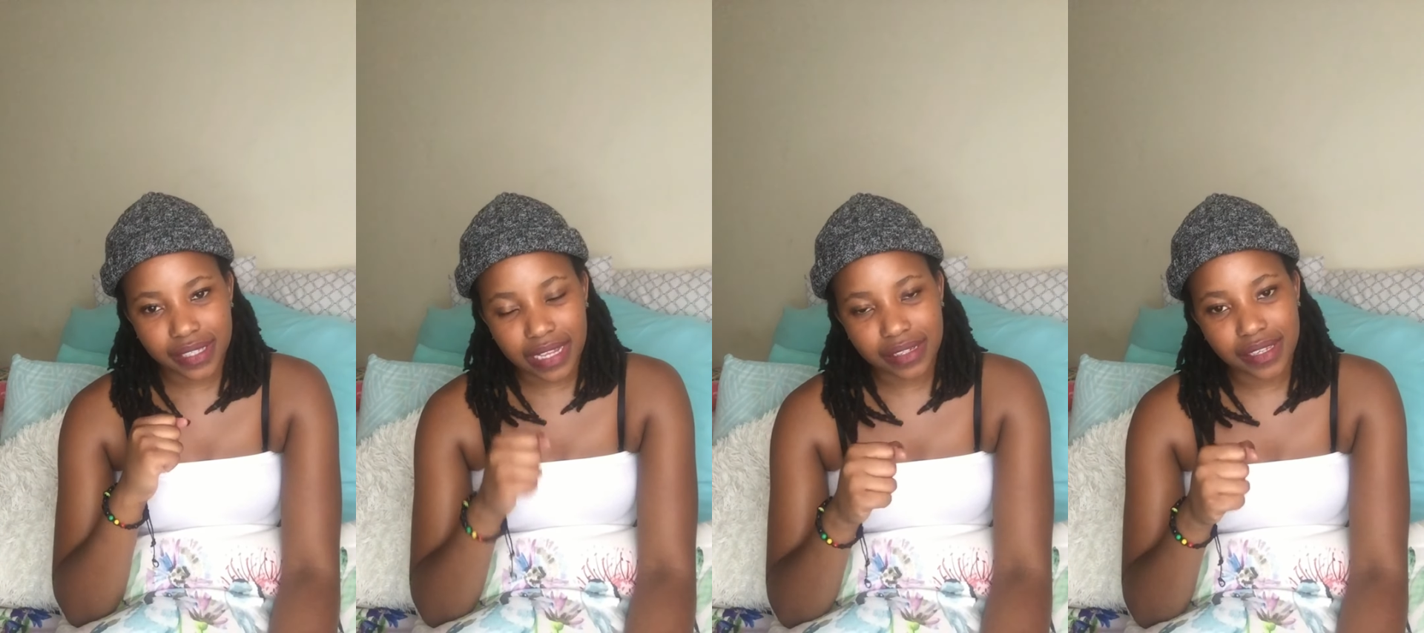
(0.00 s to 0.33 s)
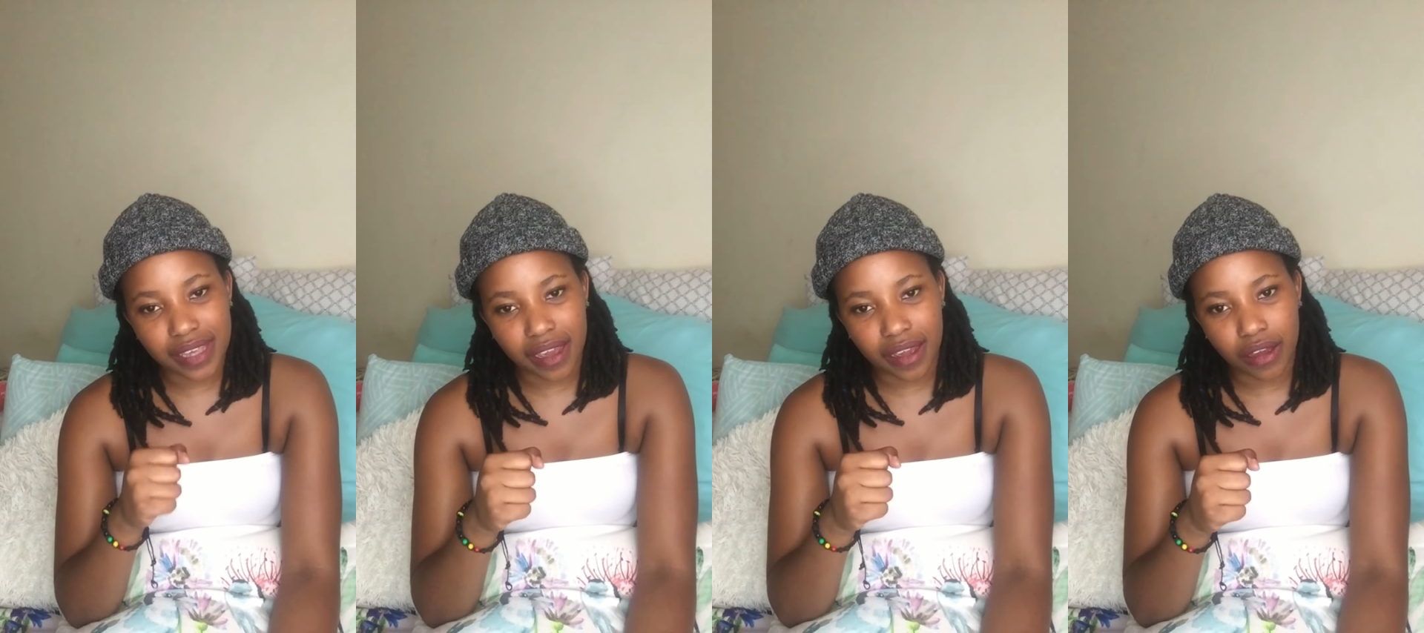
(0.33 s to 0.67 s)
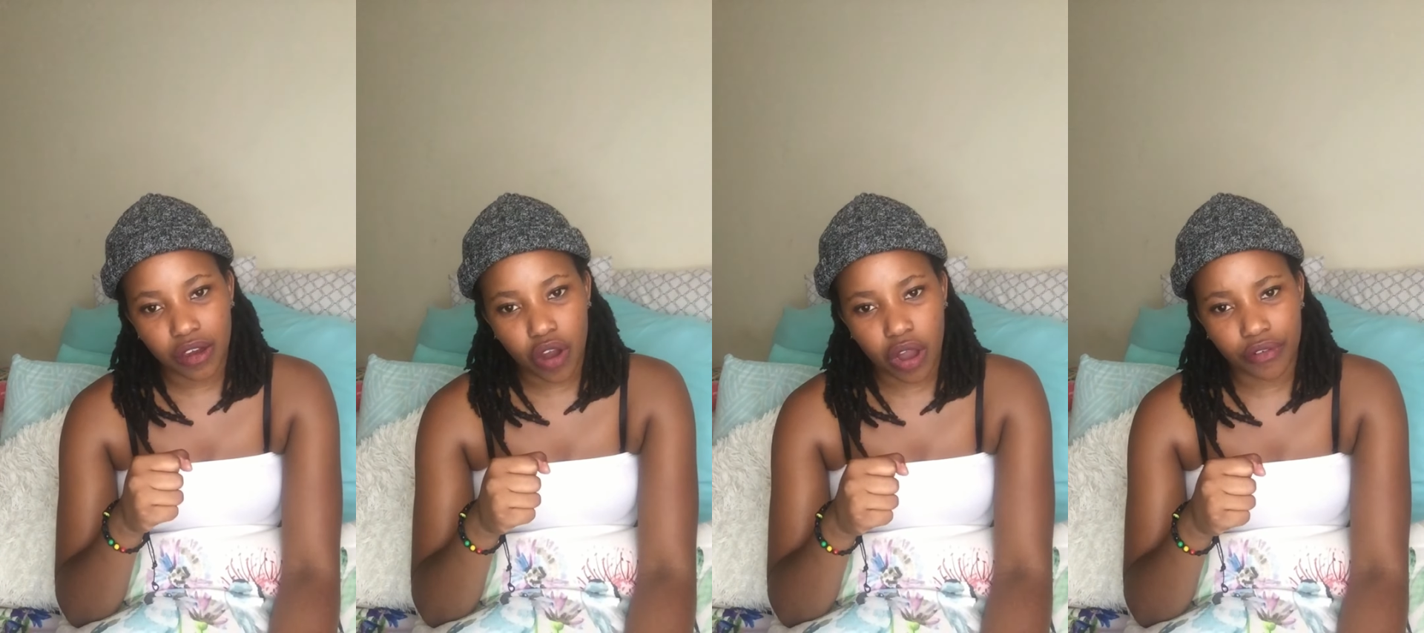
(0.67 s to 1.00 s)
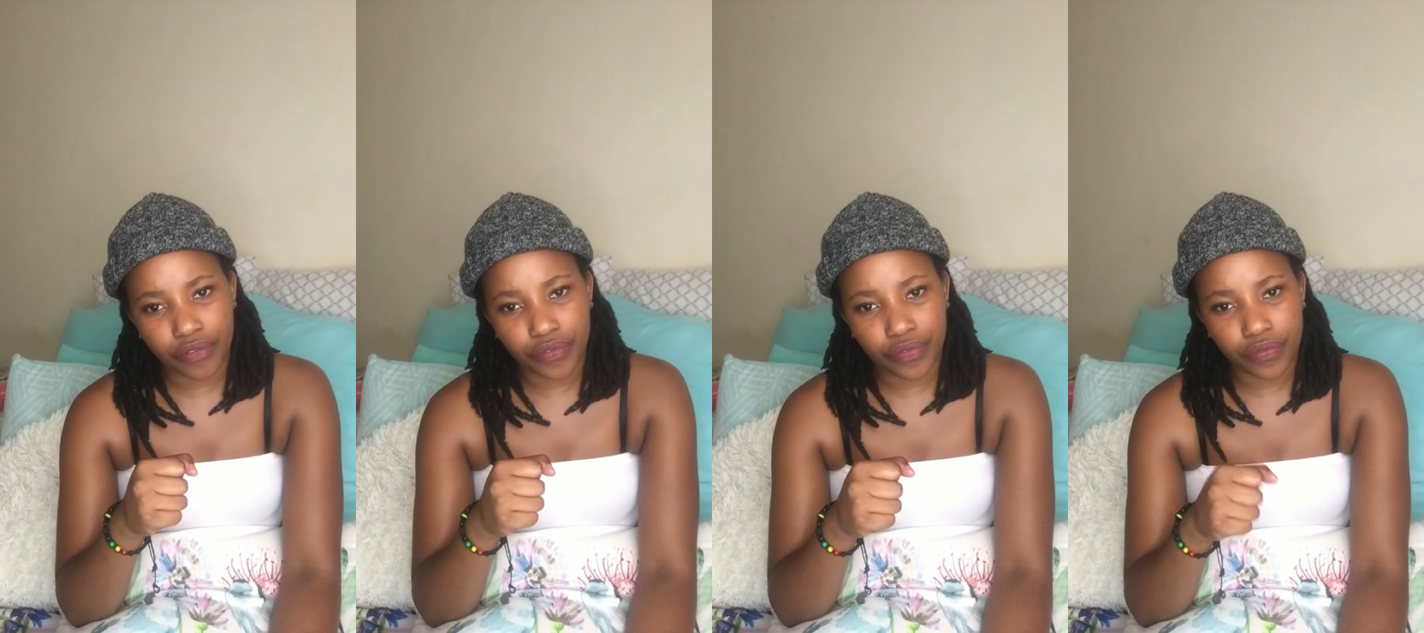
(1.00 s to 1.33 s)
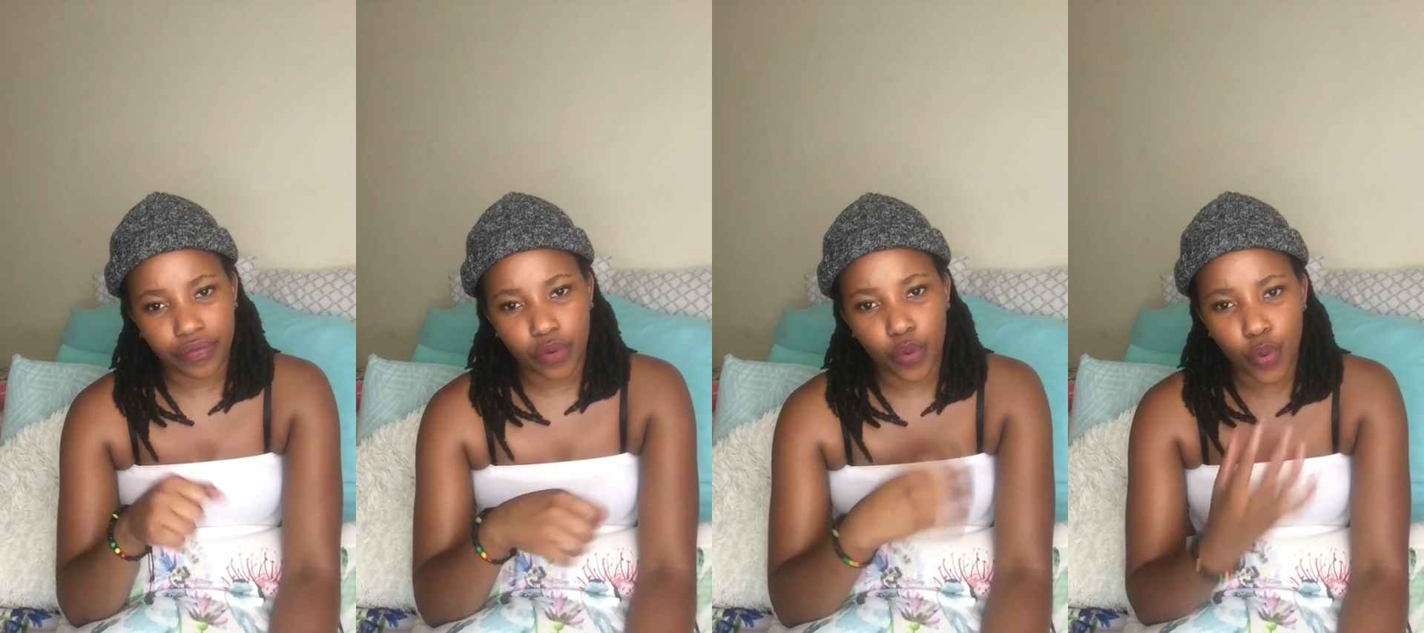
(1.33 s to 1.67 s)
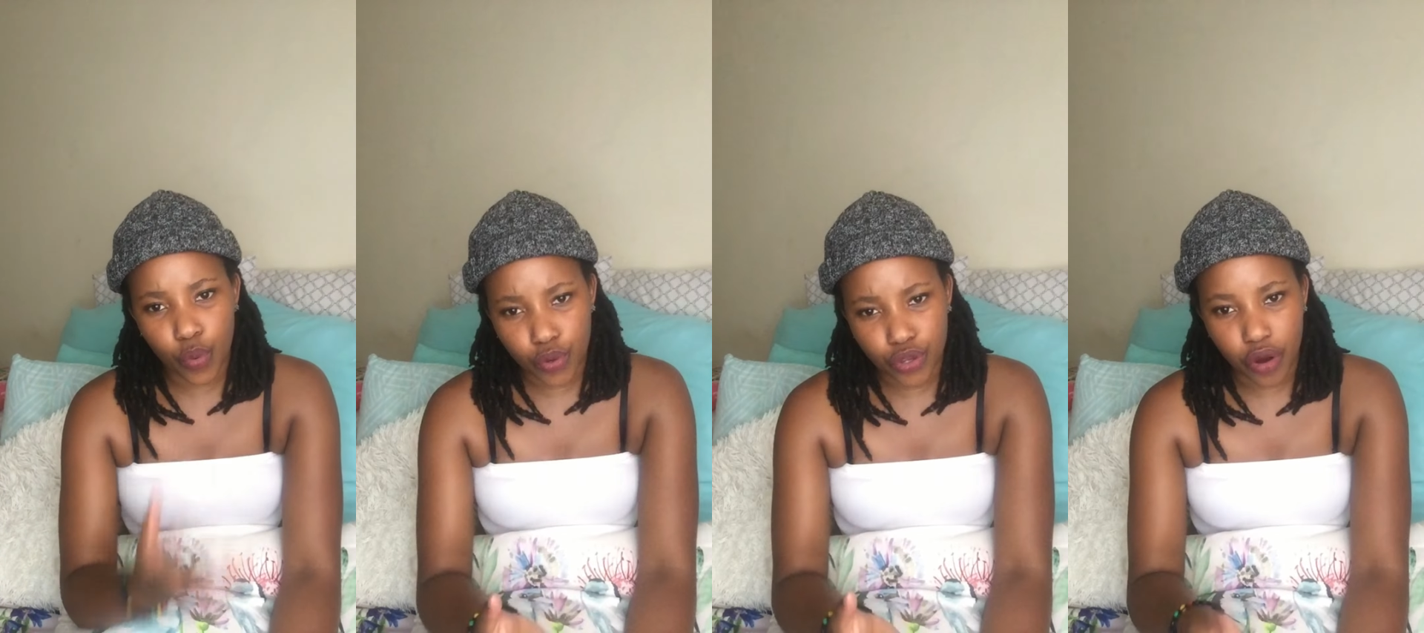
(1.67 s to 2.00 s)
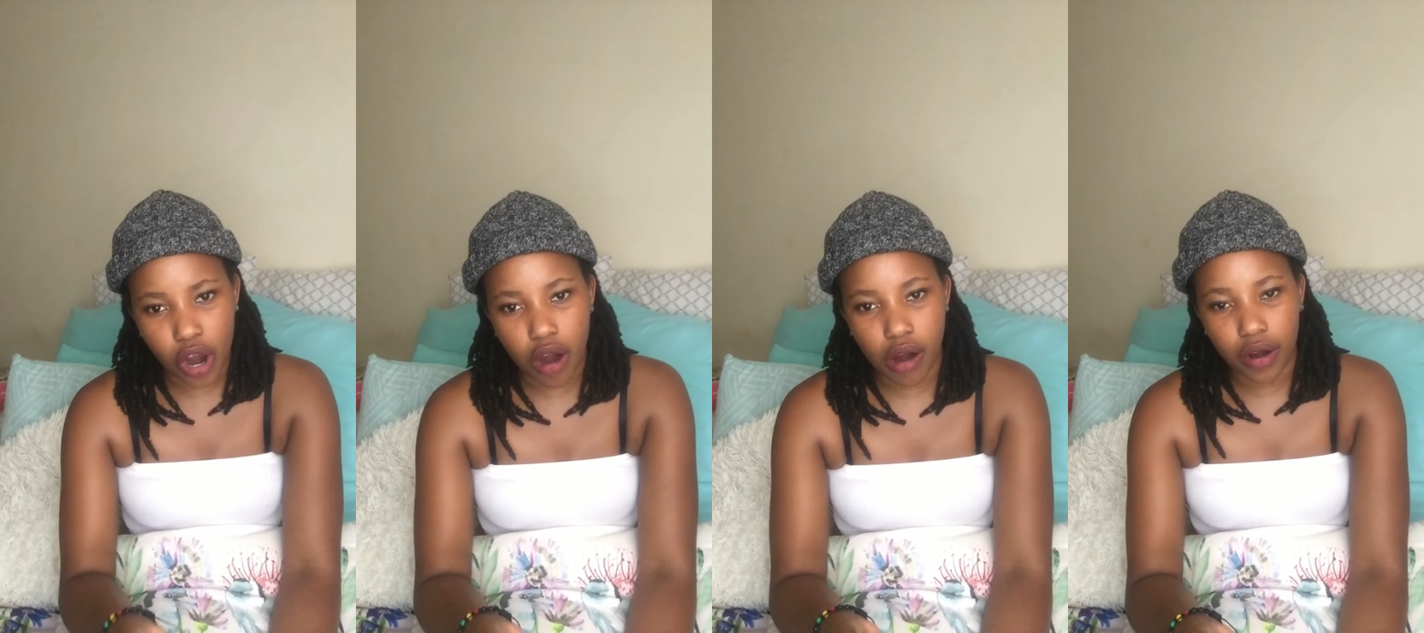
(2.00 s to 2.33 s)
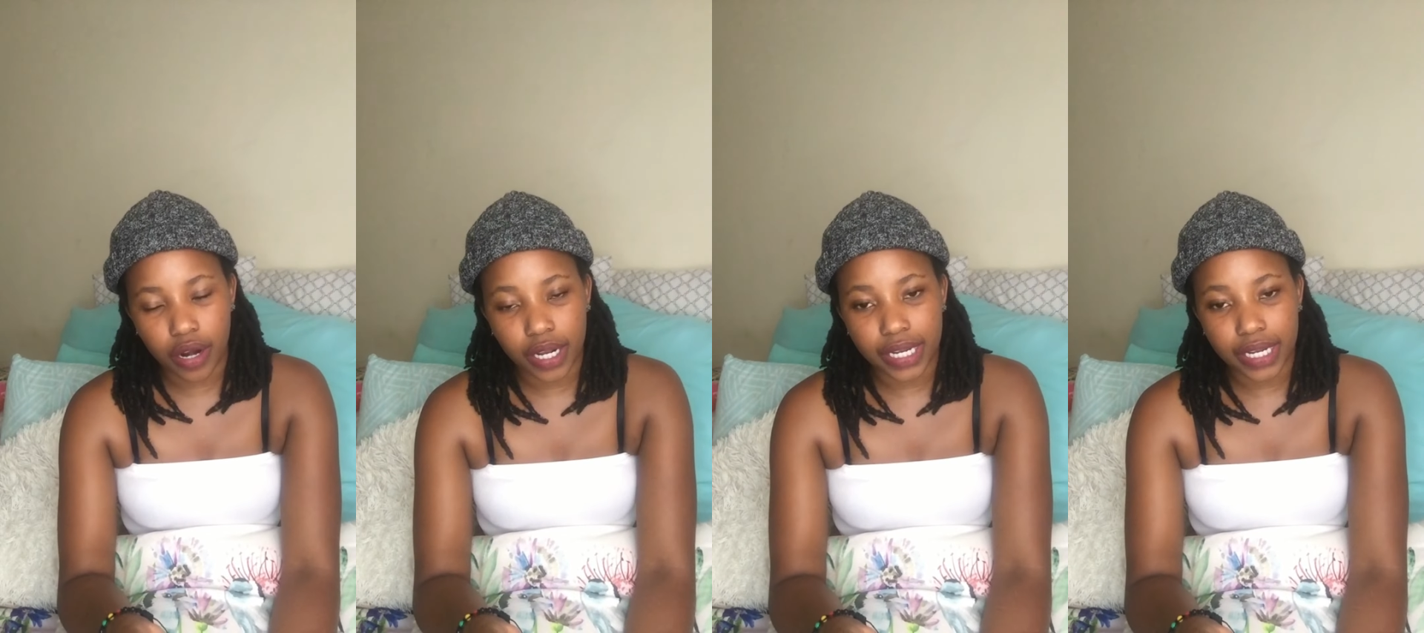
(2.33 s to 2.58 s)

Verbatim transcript: center of who you are.